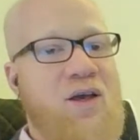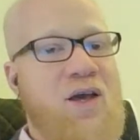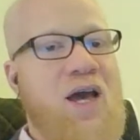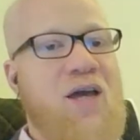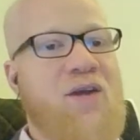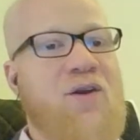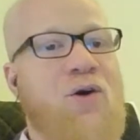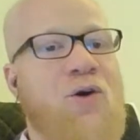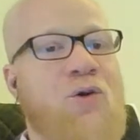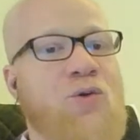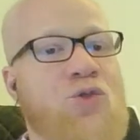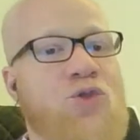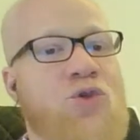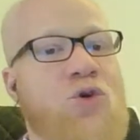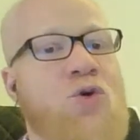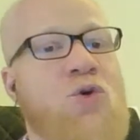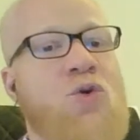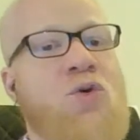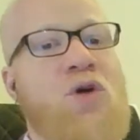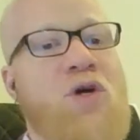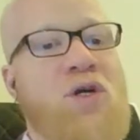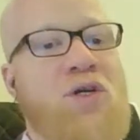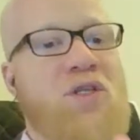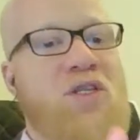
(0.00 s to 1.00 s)
And
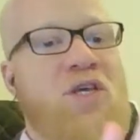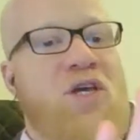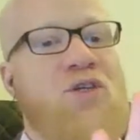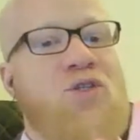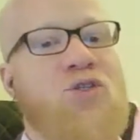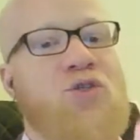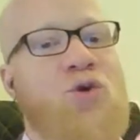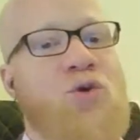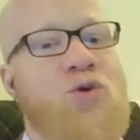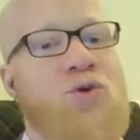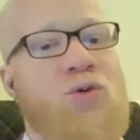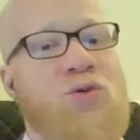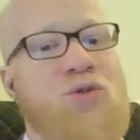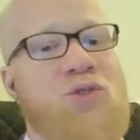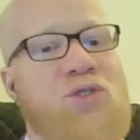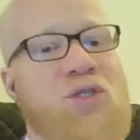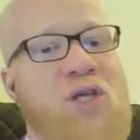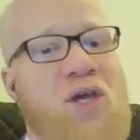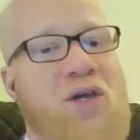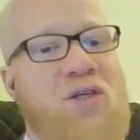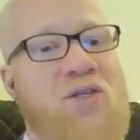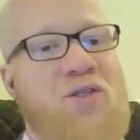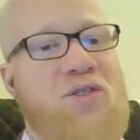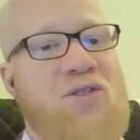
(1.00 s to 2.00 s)
also the external
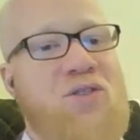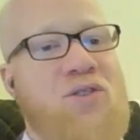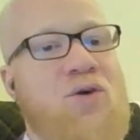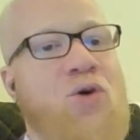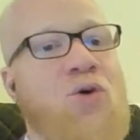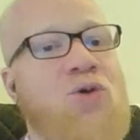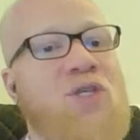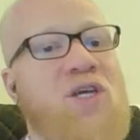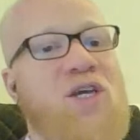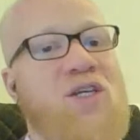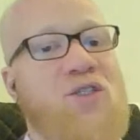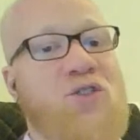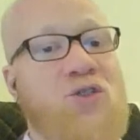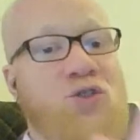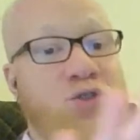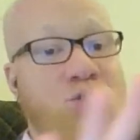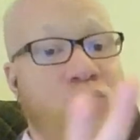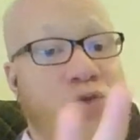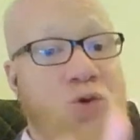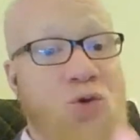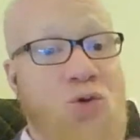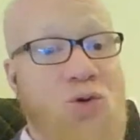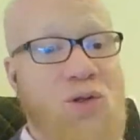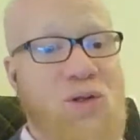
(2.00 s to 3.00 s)
states or the
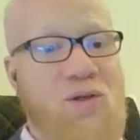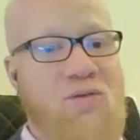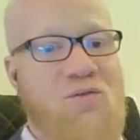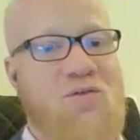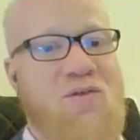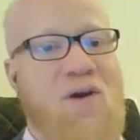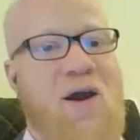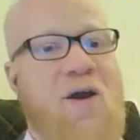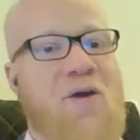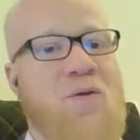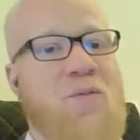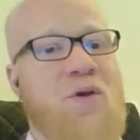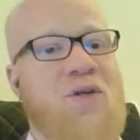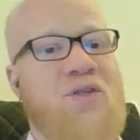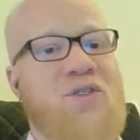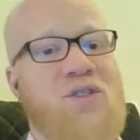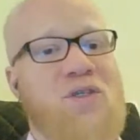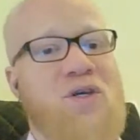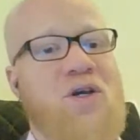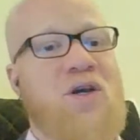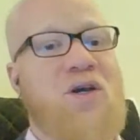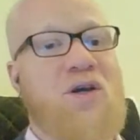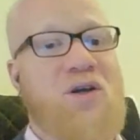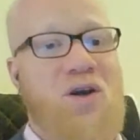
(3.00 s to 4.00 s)
external environment
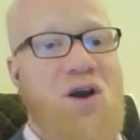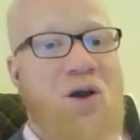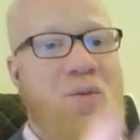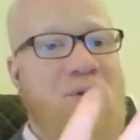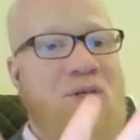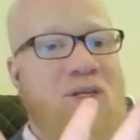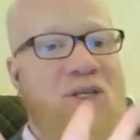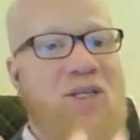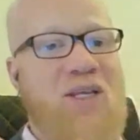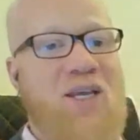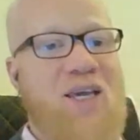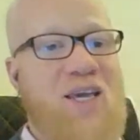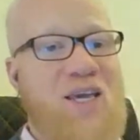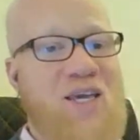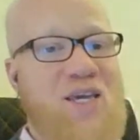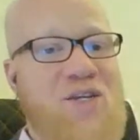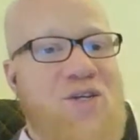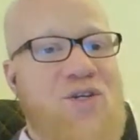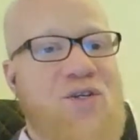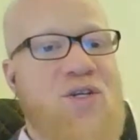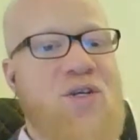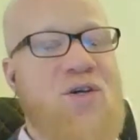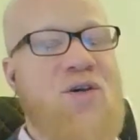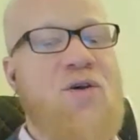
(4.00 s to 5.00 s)
coming
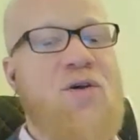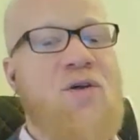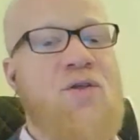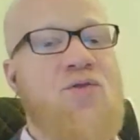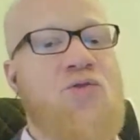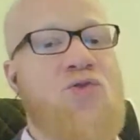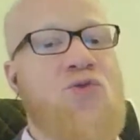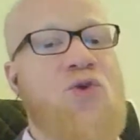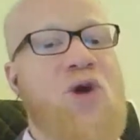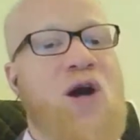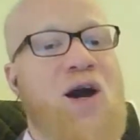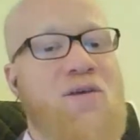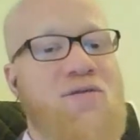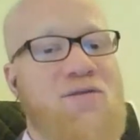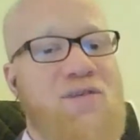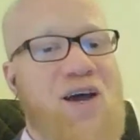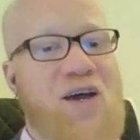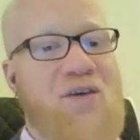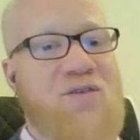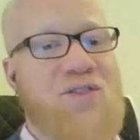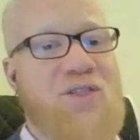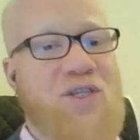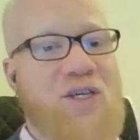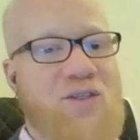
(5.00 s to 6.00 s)
in through our
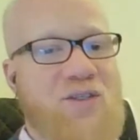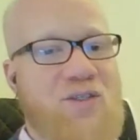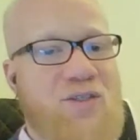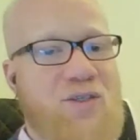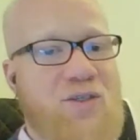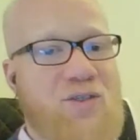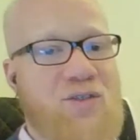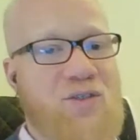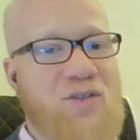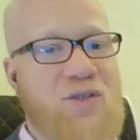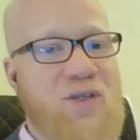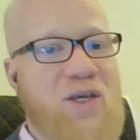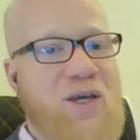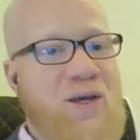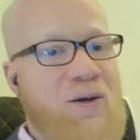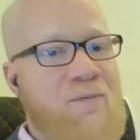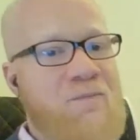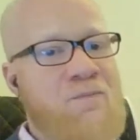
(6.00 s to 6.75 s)
five senses.